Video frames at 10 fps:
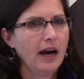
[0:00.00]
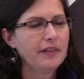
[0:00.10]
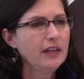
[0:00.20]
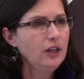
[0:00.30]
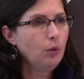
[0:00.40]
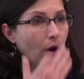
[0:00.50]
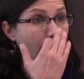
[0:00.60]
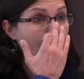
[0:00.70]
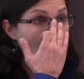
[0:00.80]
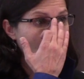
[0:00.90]
I think you
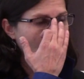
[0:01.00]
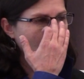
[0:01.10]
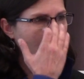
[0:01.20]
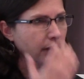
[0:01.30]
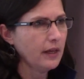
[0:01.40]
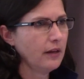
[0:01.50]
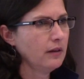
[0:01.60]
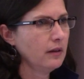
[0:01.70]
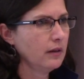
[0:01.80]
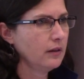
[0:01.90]
all know that
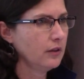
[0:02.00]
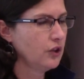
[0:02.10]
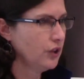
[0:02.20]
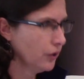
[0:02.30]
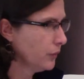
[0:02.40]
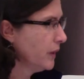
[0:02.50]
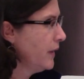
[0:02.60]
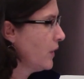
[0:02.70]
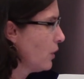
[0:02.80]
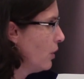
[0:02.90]
children
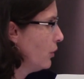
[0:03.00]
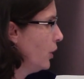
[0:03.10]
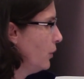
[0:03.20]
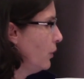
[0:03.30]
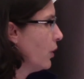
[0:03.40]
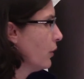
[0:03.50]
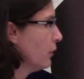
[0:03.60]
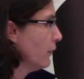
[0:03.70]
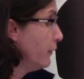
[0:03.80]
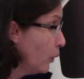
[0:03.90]
in the Congo
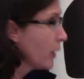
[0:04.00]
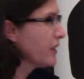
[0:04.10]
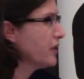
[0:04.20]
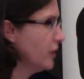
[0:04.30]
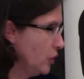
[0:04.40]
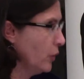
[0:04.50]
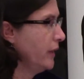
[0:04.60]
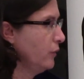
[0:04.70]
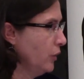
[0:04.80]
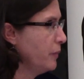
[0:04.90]
are forced to
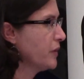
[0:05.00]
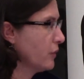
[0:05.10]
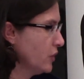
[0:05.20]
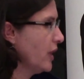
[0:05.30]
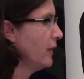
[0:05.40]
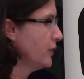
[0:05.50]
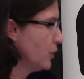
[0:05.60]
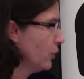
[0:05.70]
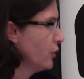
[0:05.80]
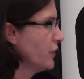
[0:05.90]
join groups. There are child
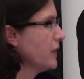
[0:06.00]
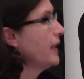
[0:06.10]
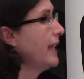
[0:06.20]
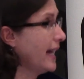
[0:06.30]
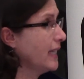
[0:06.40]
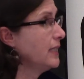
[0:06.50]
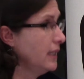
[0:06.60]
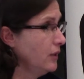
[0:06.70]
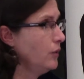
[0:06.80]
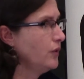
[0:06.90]
soldiers that
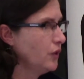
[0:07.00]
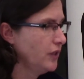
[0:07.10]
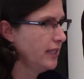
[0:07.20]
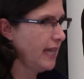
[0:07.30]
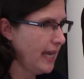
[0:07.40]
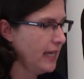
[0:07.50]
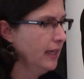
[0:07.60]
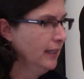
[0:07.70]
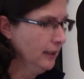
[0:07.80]
continues to today.